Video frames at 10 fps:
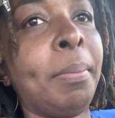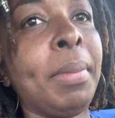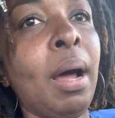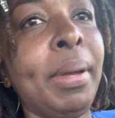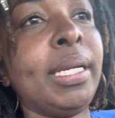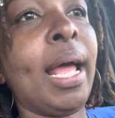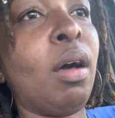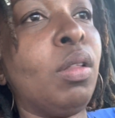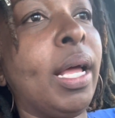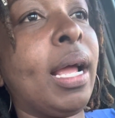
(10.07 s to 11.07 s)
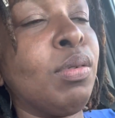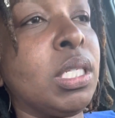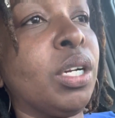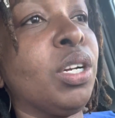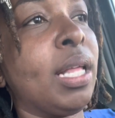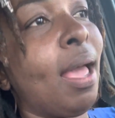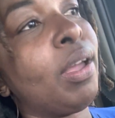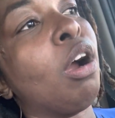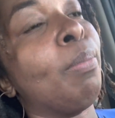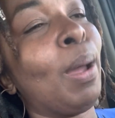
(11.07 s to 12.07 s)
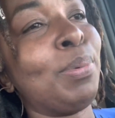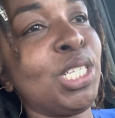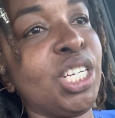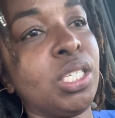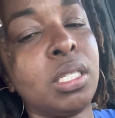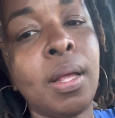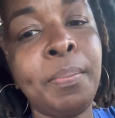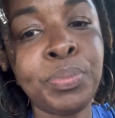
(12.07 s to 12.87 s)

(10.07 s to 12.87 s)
I'm coming down. Like I was literally having heart palpitations.